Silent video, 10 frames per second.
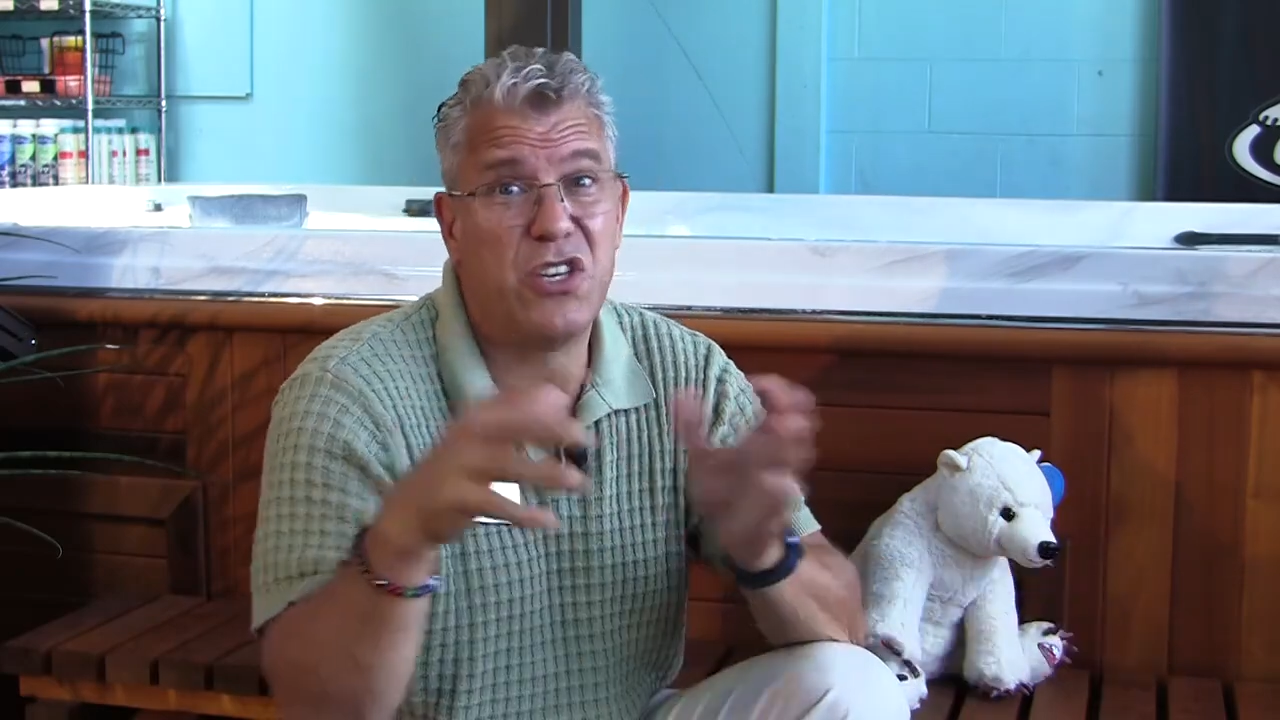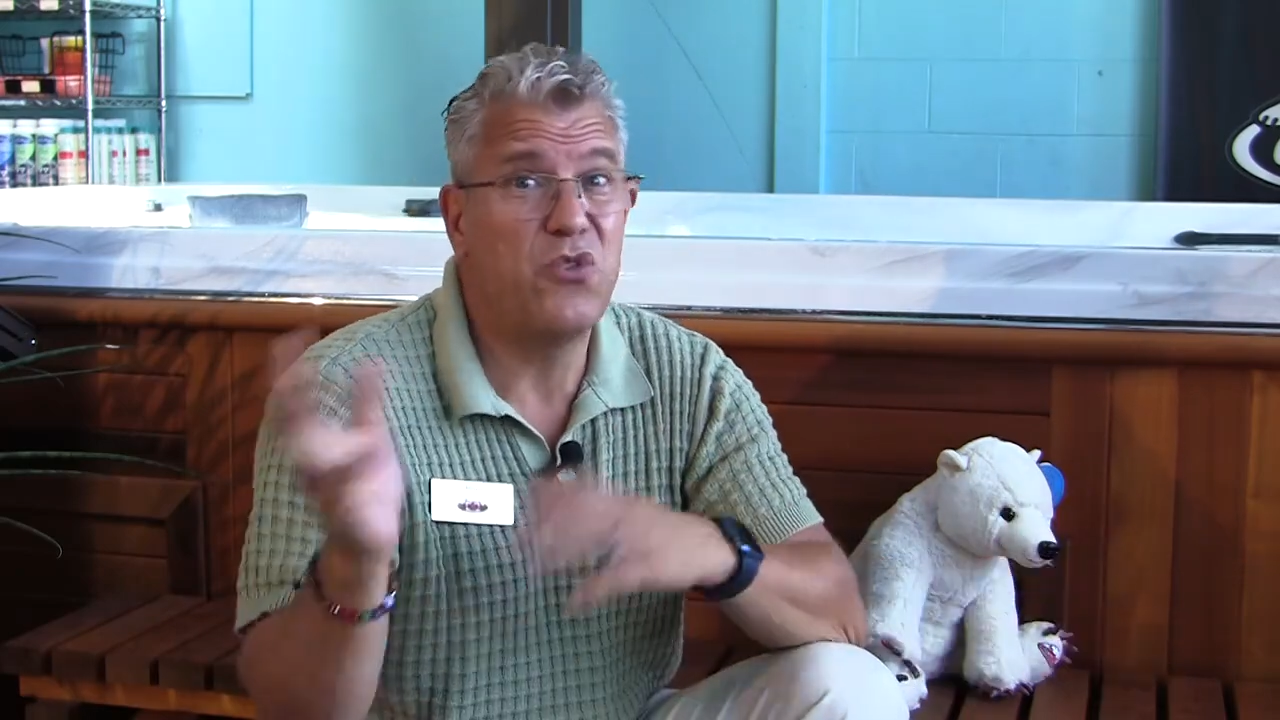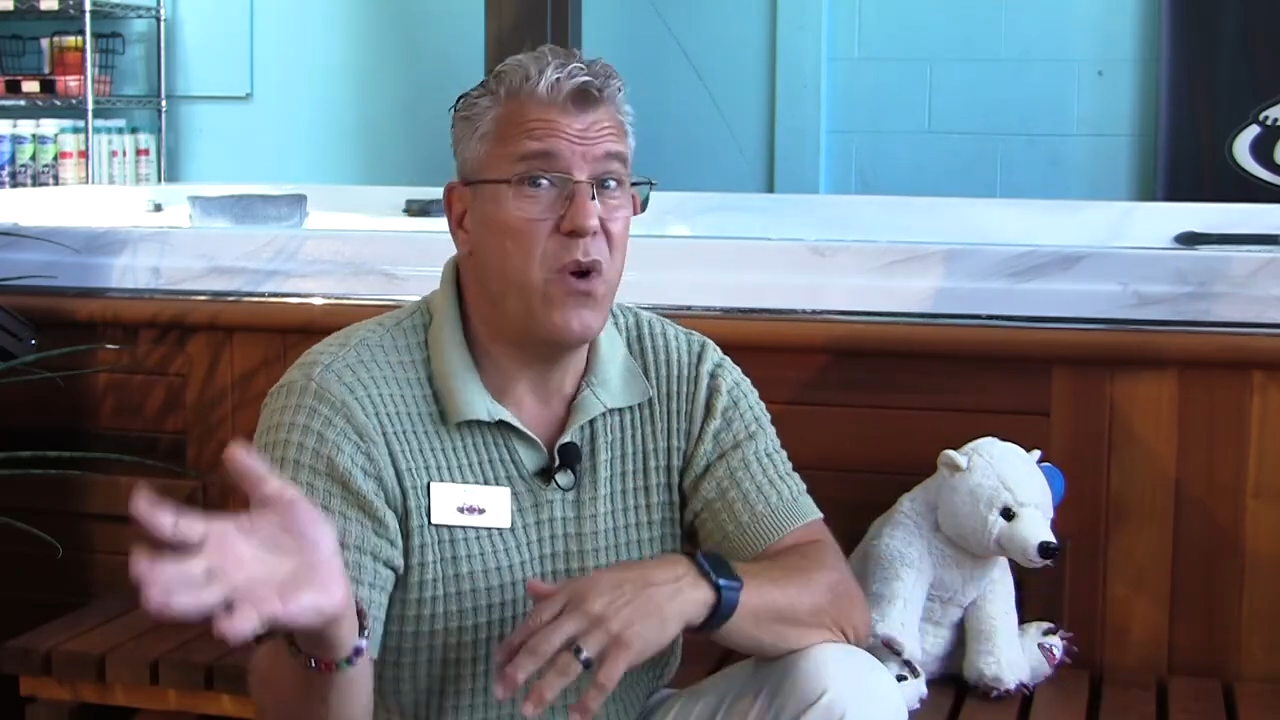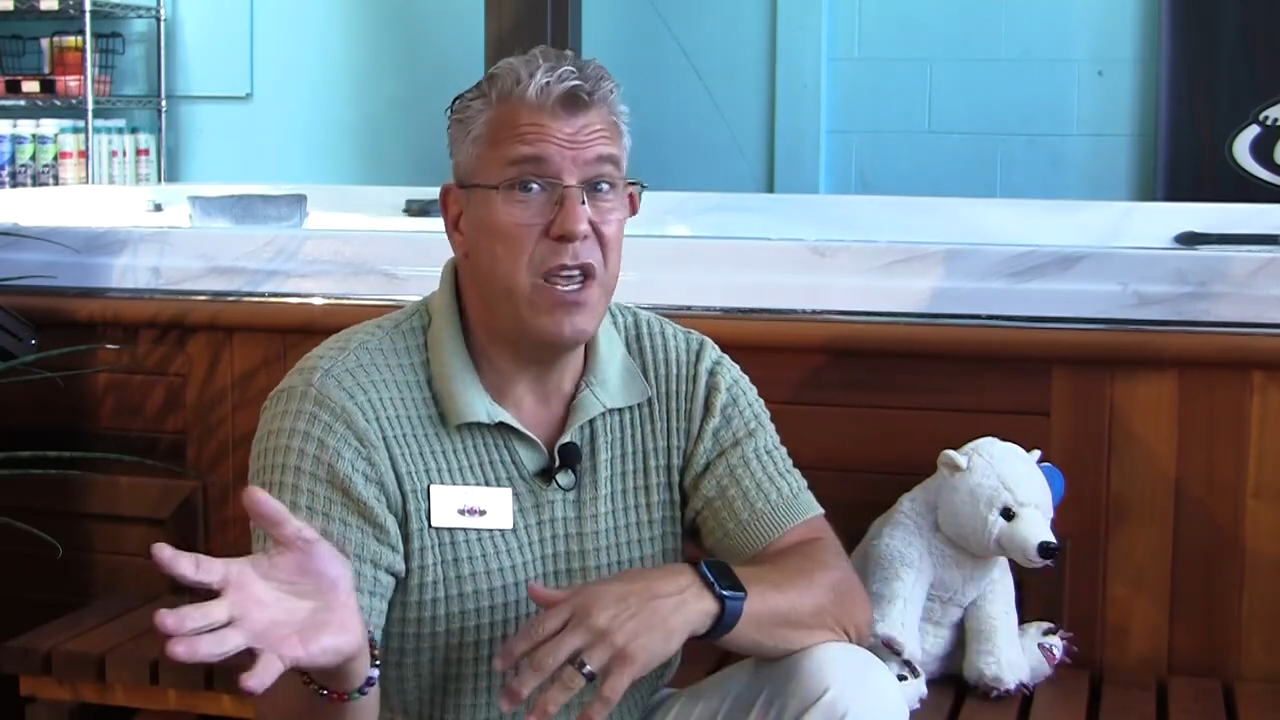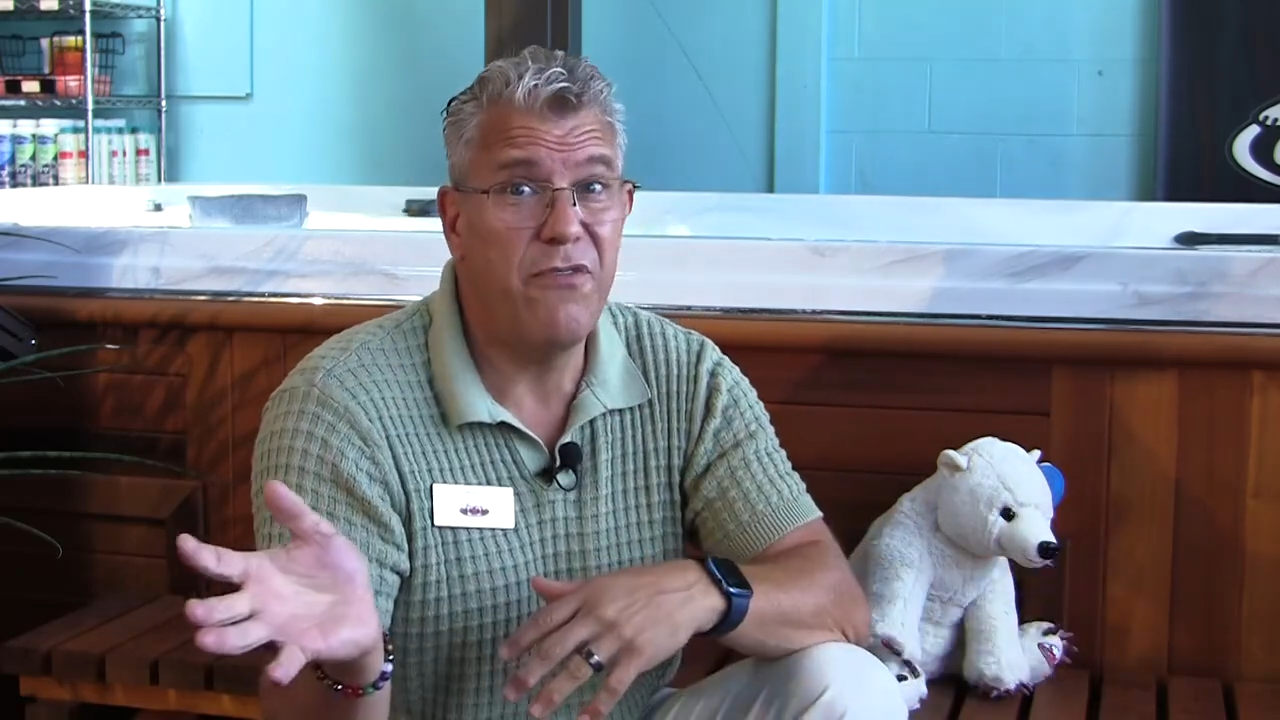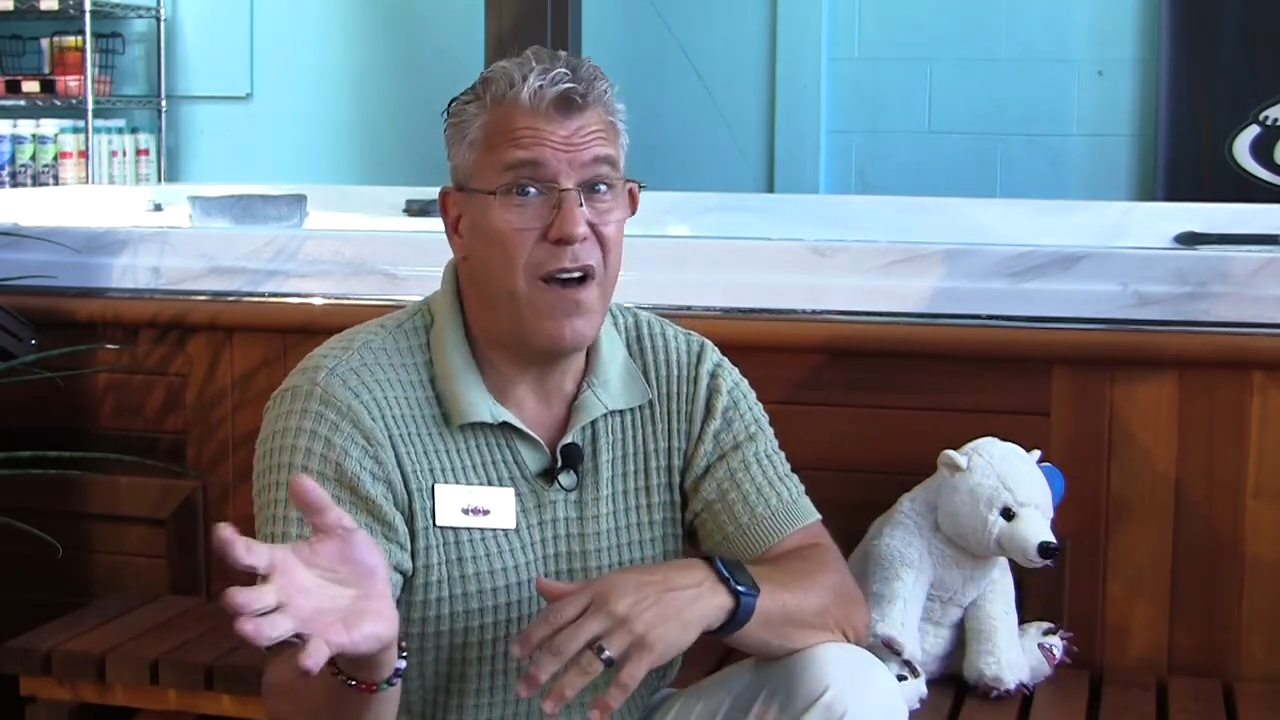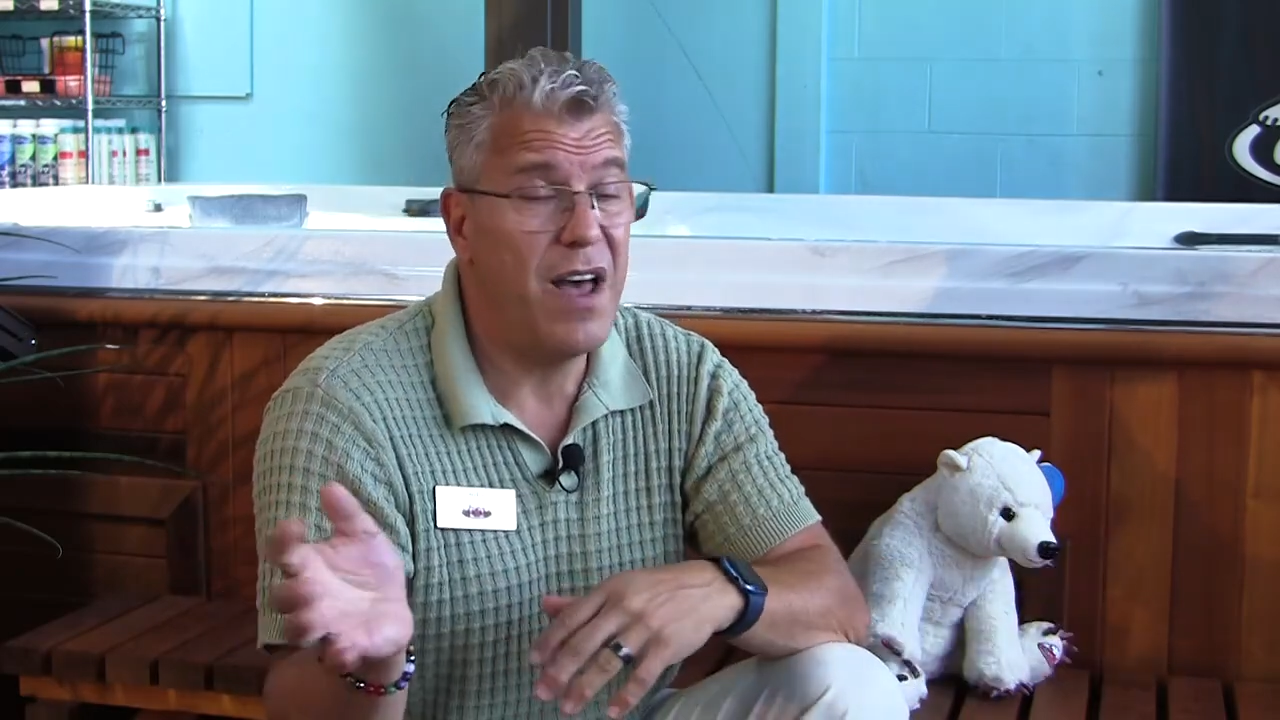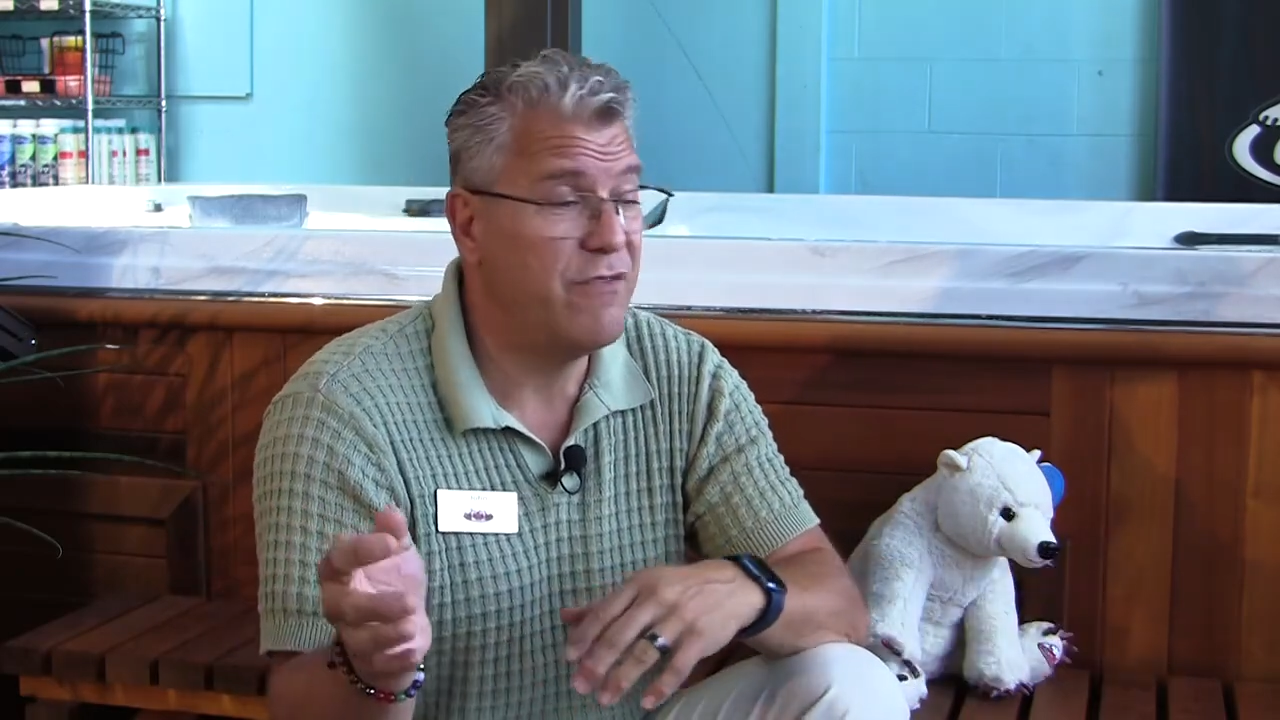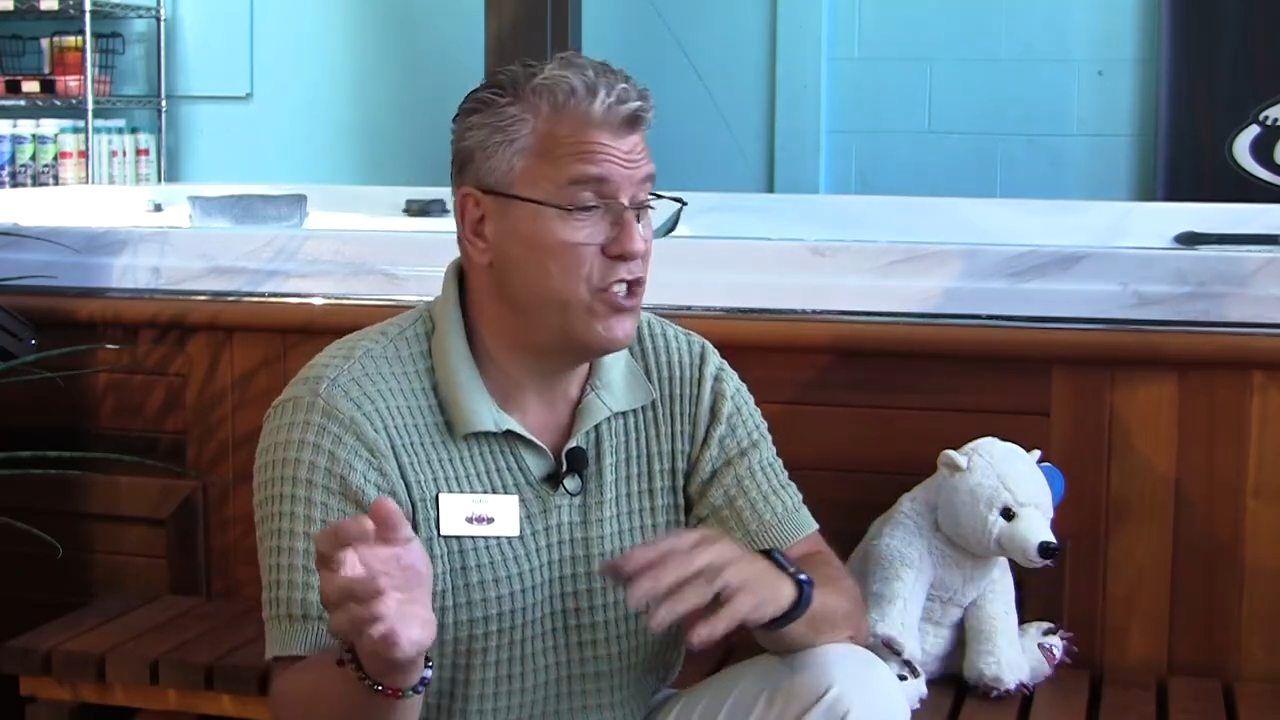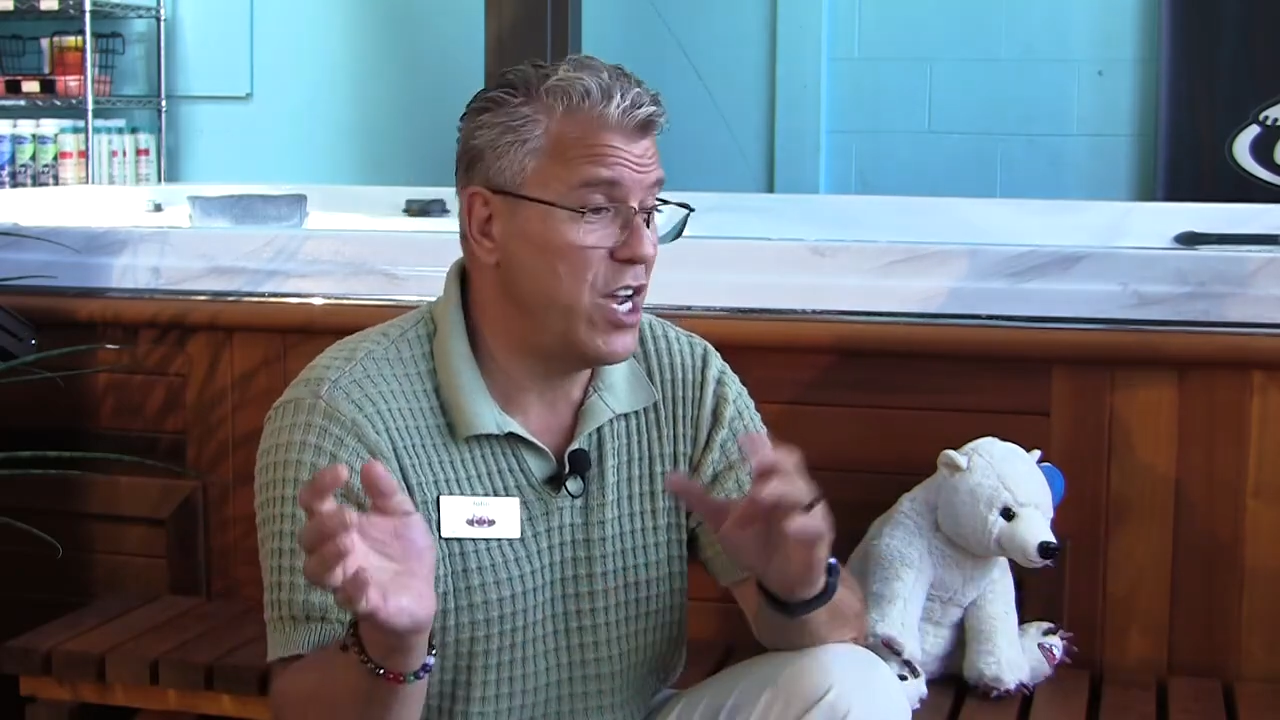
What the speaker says: to 25